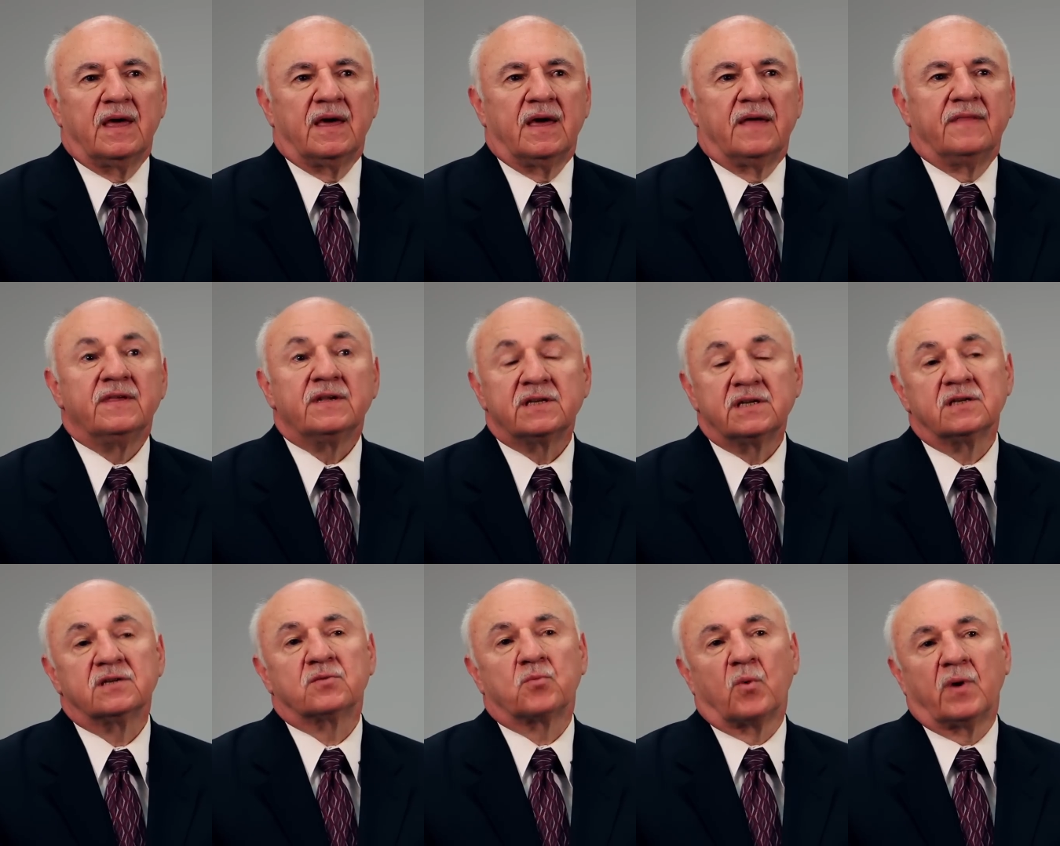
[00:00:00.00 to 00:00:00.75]
And this
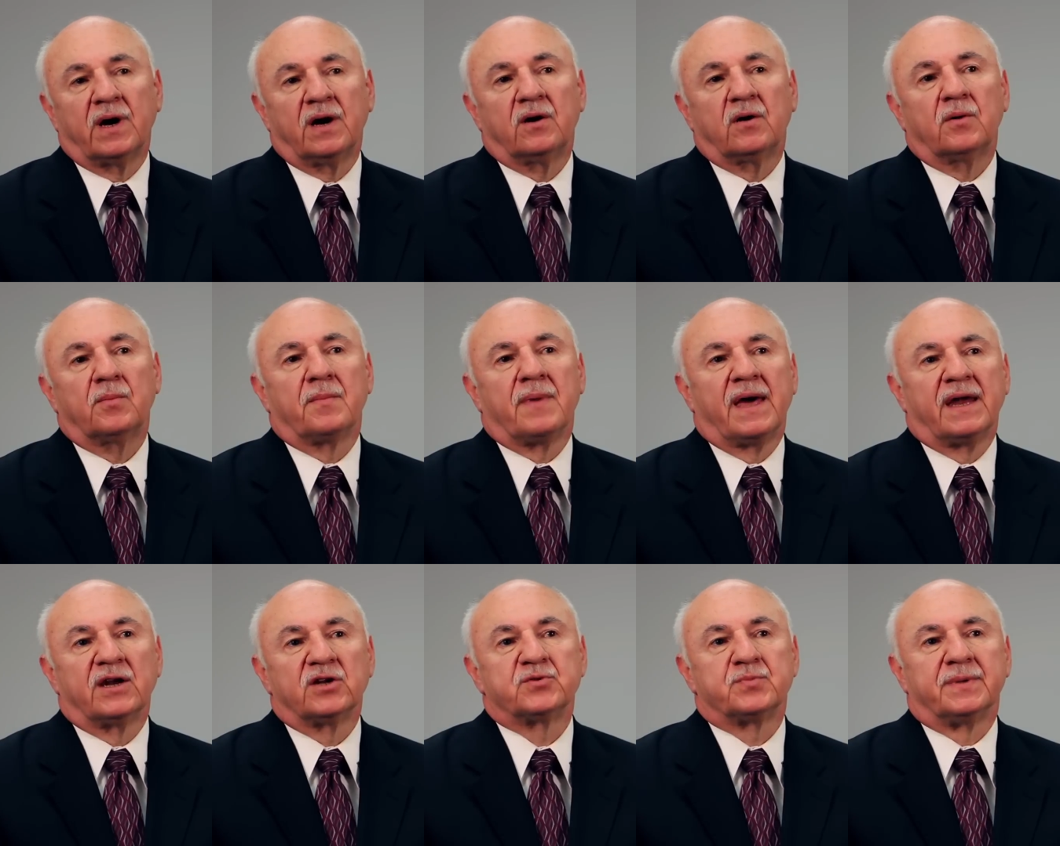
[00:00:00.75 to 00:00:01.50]
is where
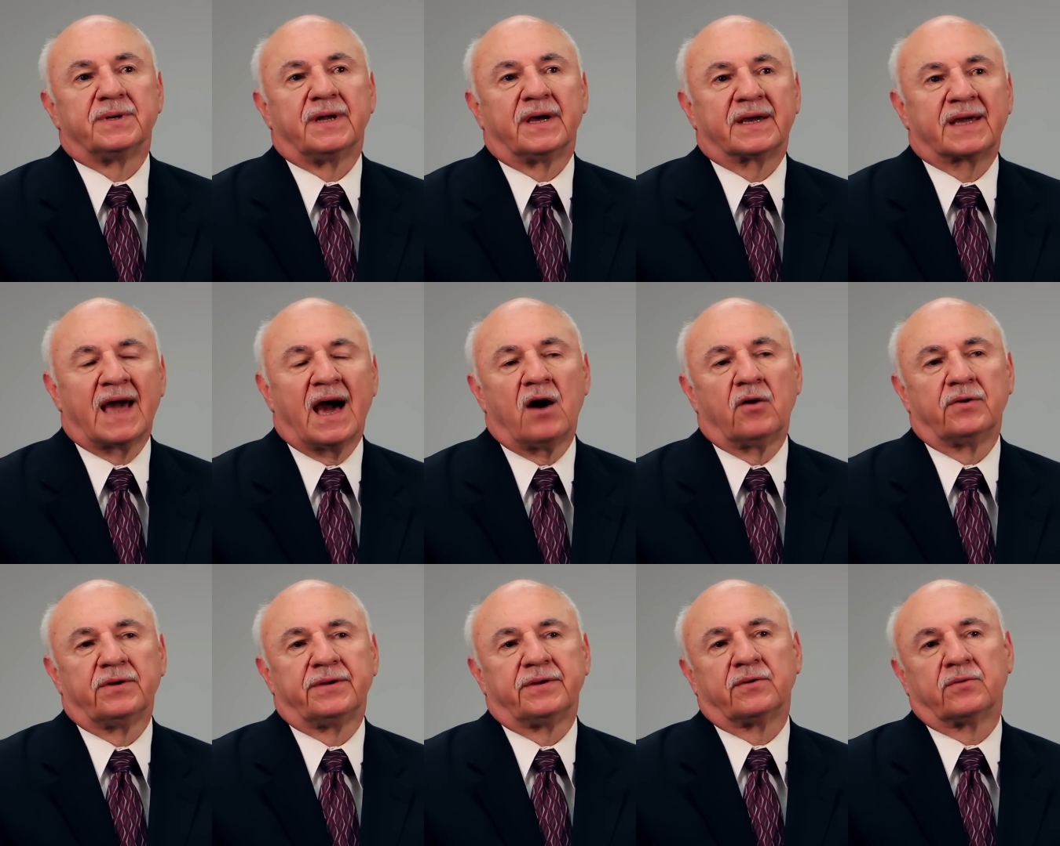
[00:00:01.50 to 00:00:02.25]
management
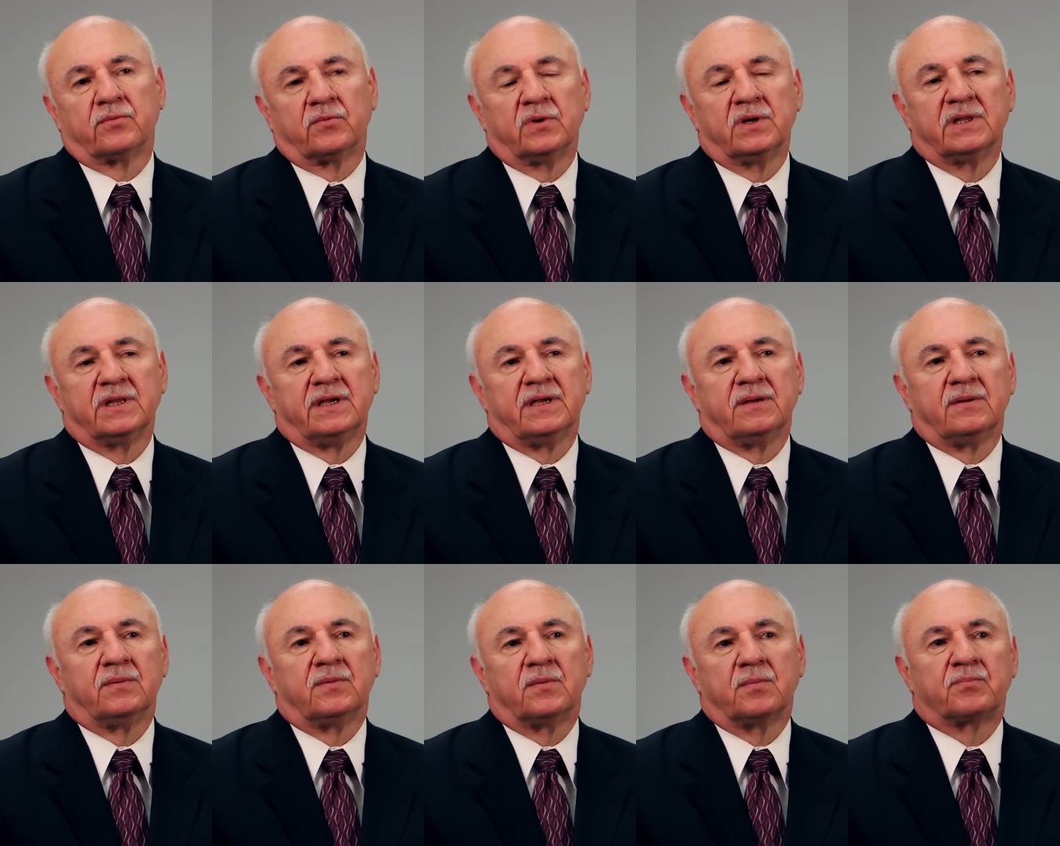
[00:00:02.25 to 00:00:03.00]
accounting
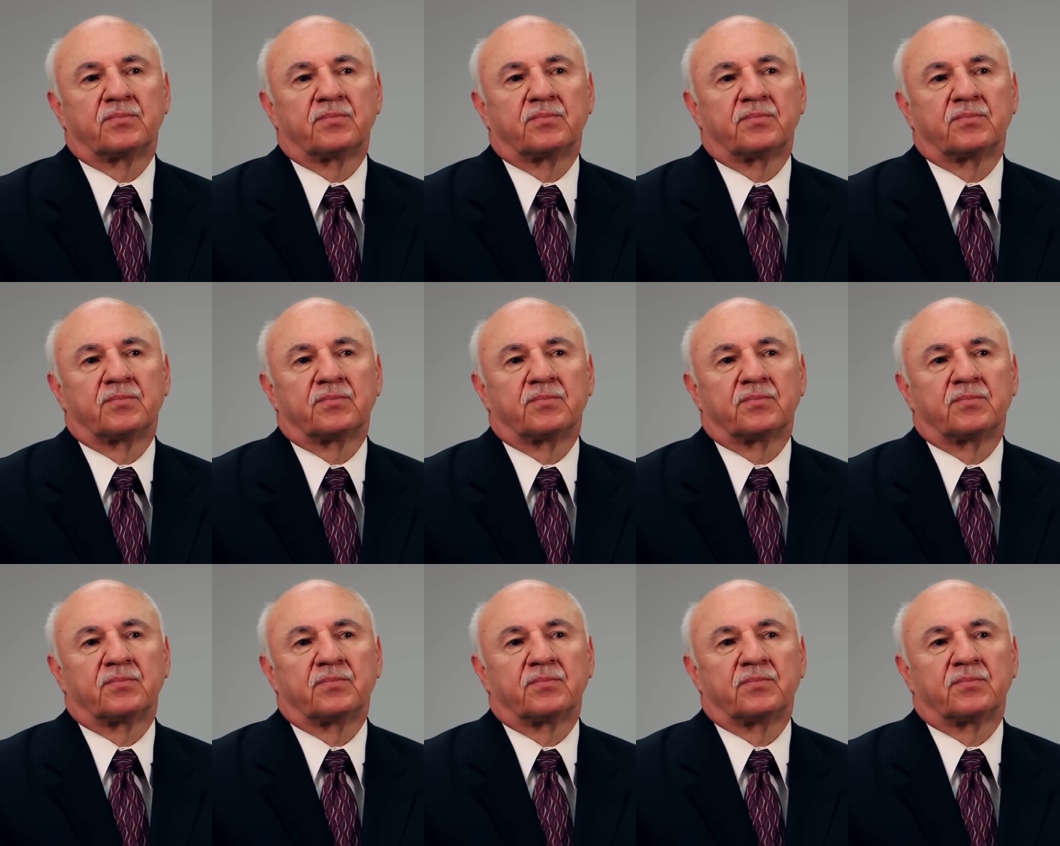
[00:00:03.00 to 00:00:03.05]
really